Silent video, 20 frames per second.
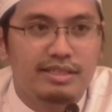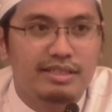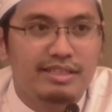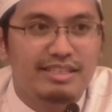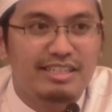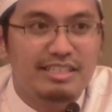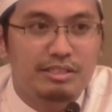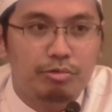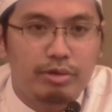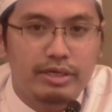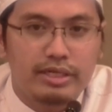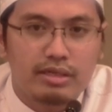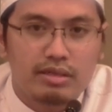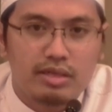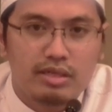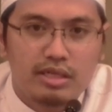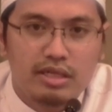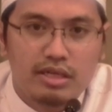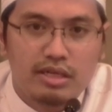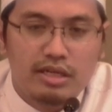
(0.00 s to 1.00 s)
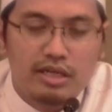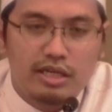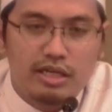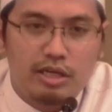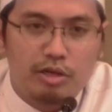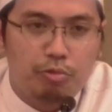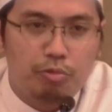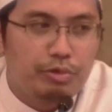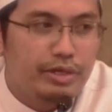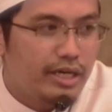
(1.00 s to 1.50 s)
That's why
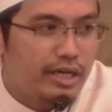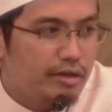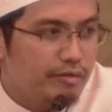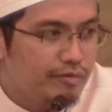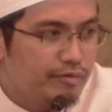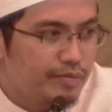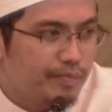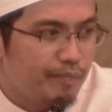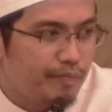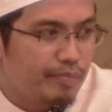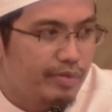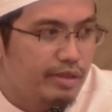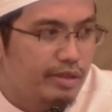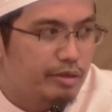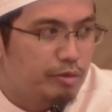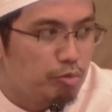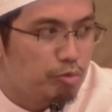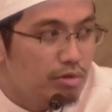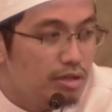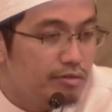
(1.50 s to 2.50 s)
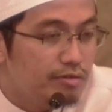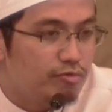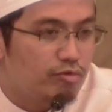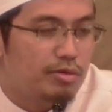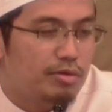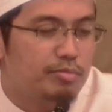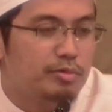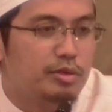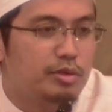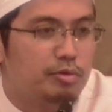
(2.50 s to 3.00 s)
uh, we have to learn
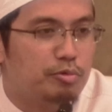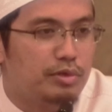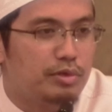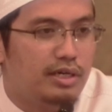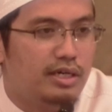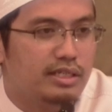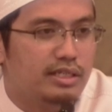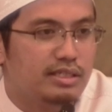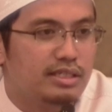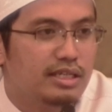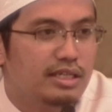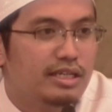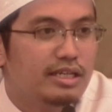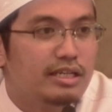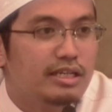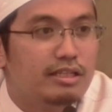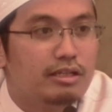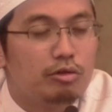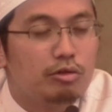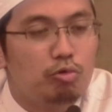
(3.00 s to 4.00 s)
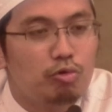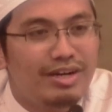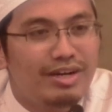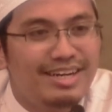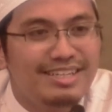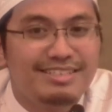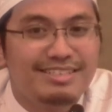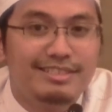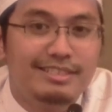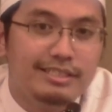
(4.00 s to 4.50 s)
from the Quran. The
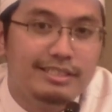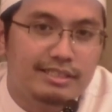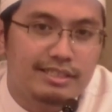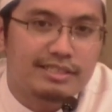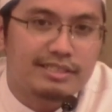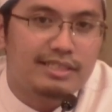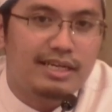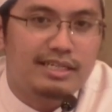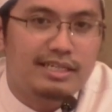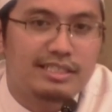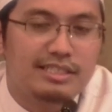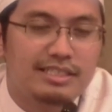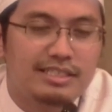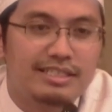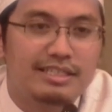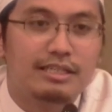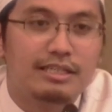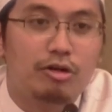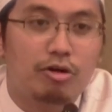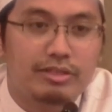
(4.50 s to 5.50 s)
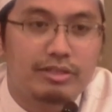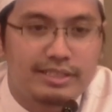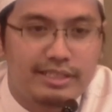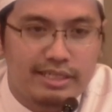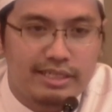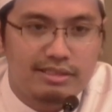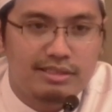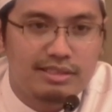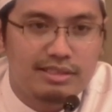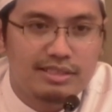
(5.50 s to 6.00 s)
Quran teaches us the
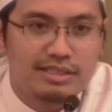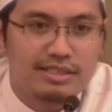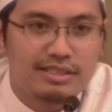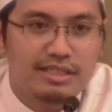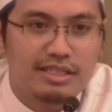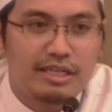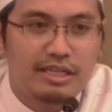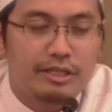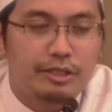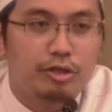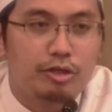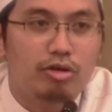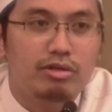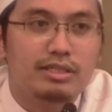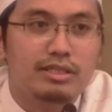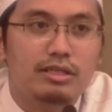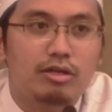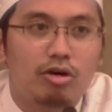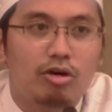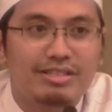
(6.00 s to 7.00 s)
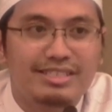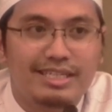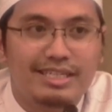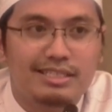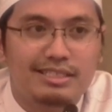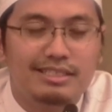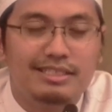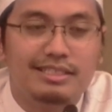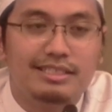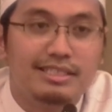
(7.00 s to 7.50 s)
context, not the
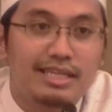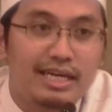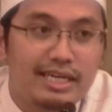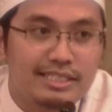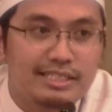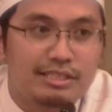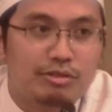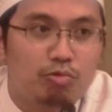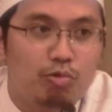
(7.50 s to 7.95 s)
context decides